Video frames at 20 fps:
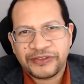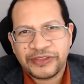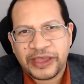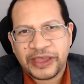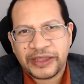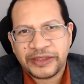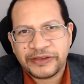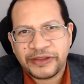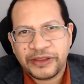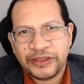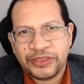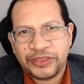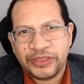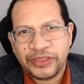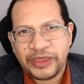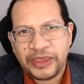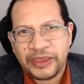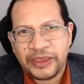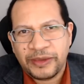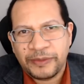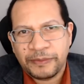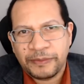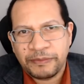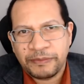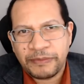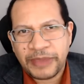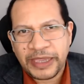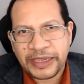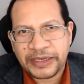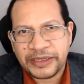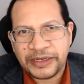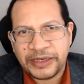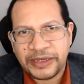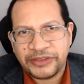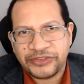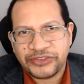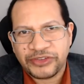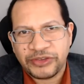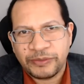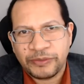that the
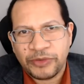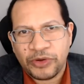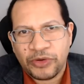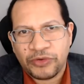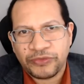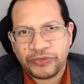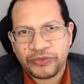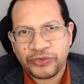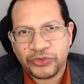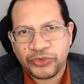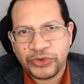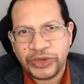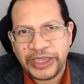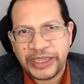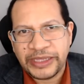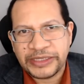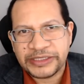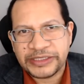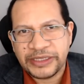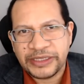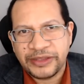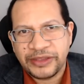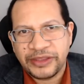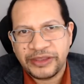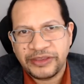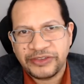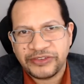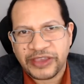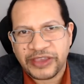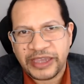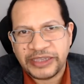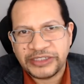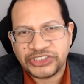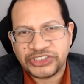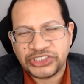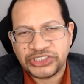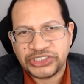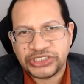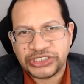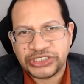mechanism of creating these
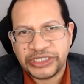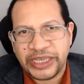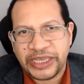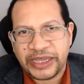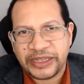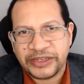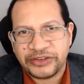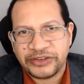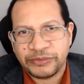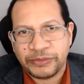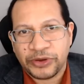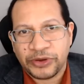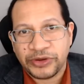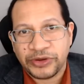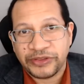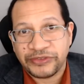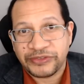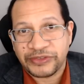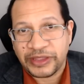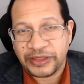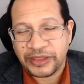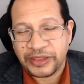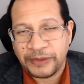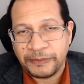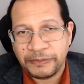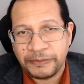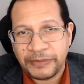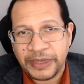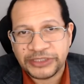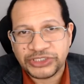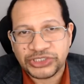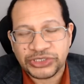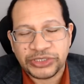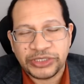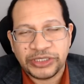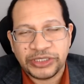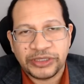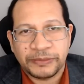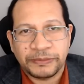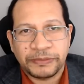IgG antibodies that they measure
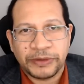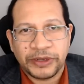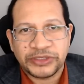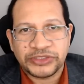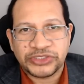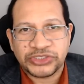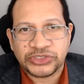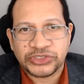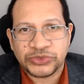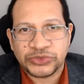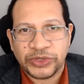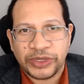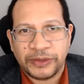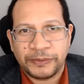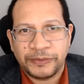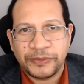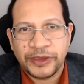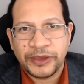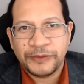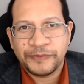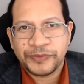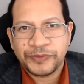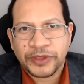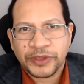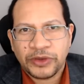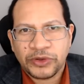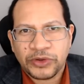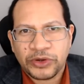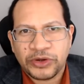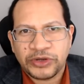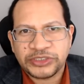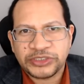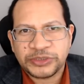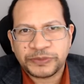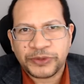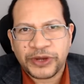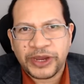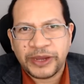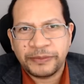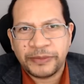in the bloodstream occurs
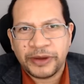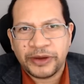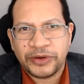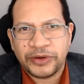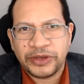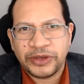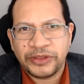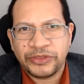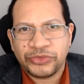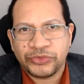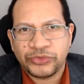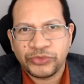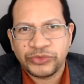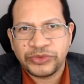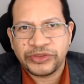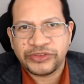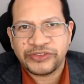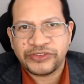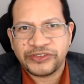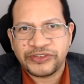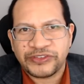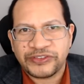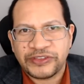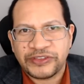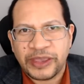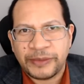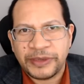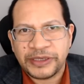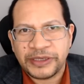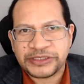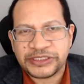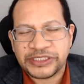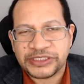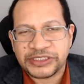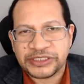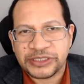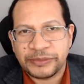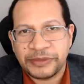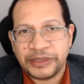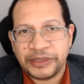primarily through the systemic
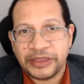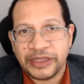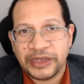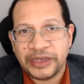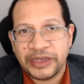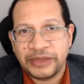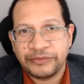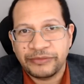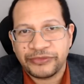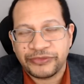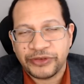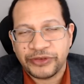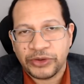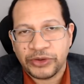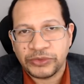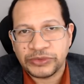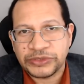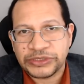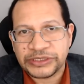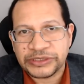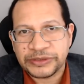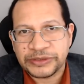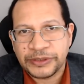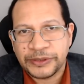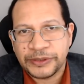system in the lymph nodes.